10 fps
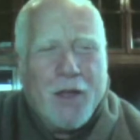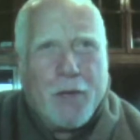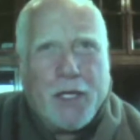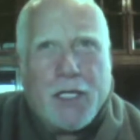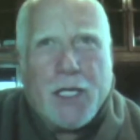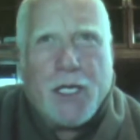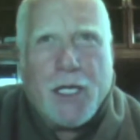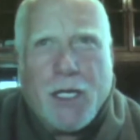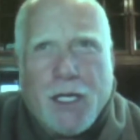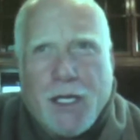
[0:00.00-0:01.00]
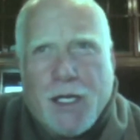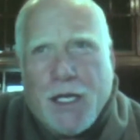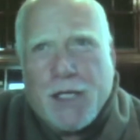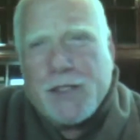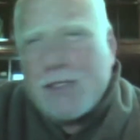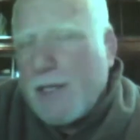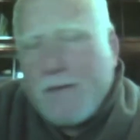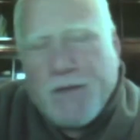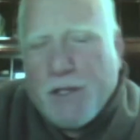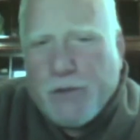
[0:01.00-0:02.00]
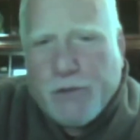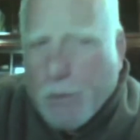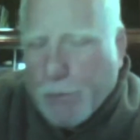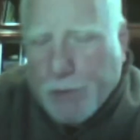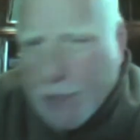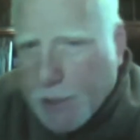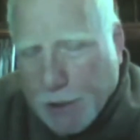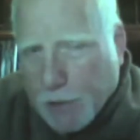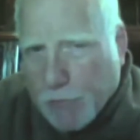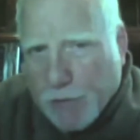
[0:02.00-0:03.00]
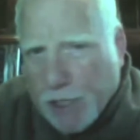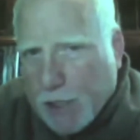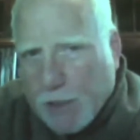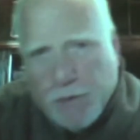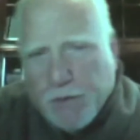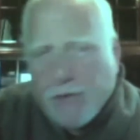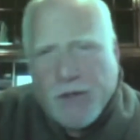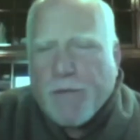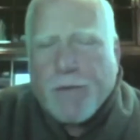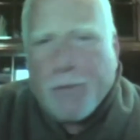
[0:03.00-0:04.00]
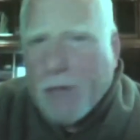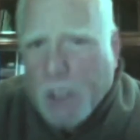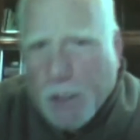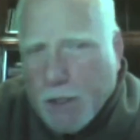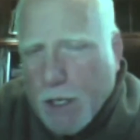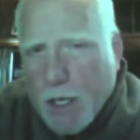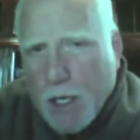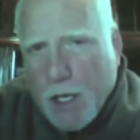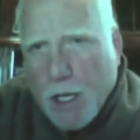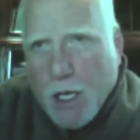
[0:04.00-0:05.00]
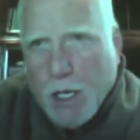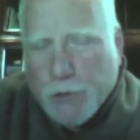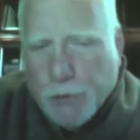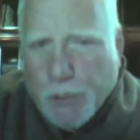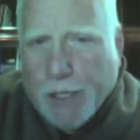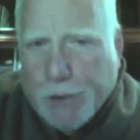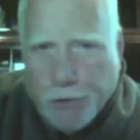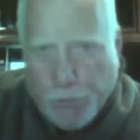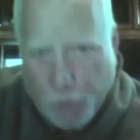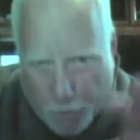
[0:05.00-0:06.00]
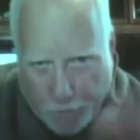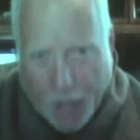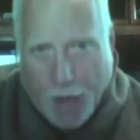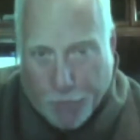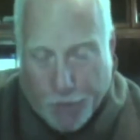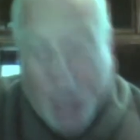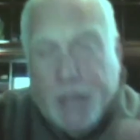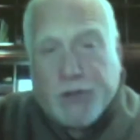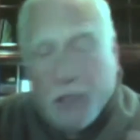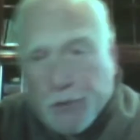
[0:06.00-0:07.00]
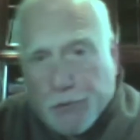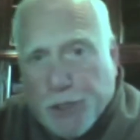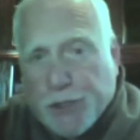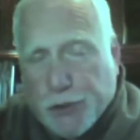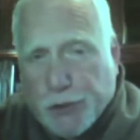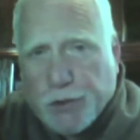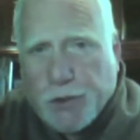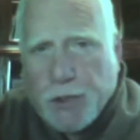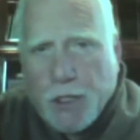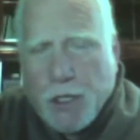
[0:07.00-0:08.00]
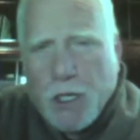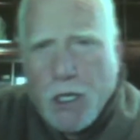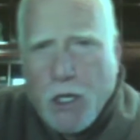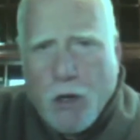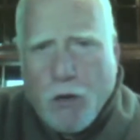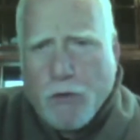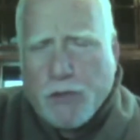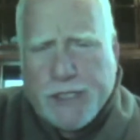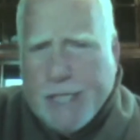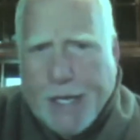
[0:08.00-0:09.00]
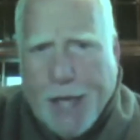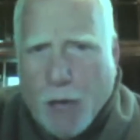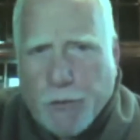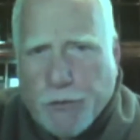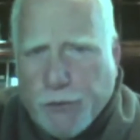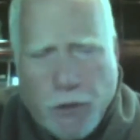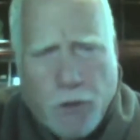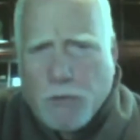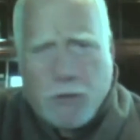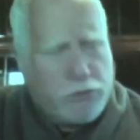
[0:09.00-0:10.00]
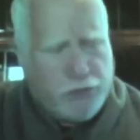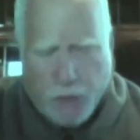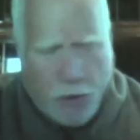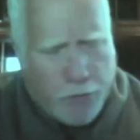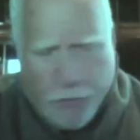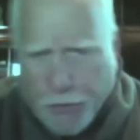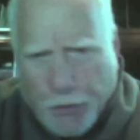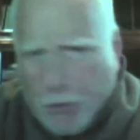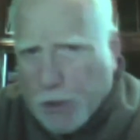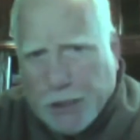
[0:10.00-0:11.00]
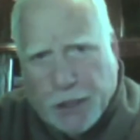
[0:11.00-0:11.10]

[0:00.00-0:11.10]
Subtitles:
but Steven is completely unique. There's never been a director of that generation who set out so thoroughly